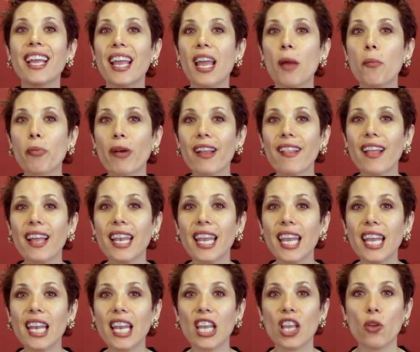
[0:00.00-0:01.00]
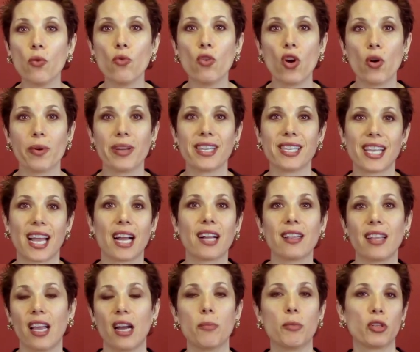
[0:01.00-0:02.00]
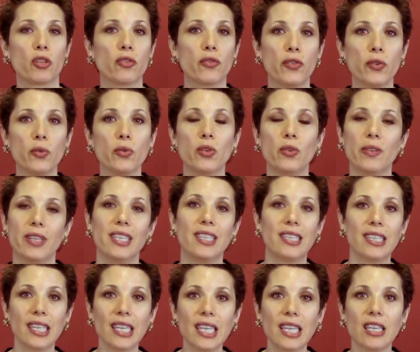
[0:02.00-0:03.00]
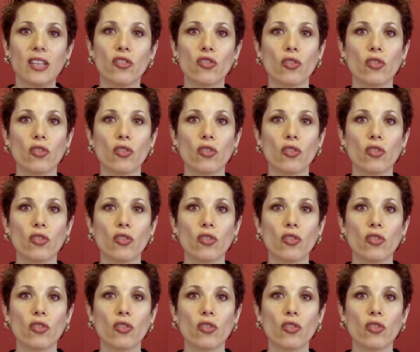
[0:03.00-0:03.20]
In Brightline Eating, you know exactly how much food you need to eat,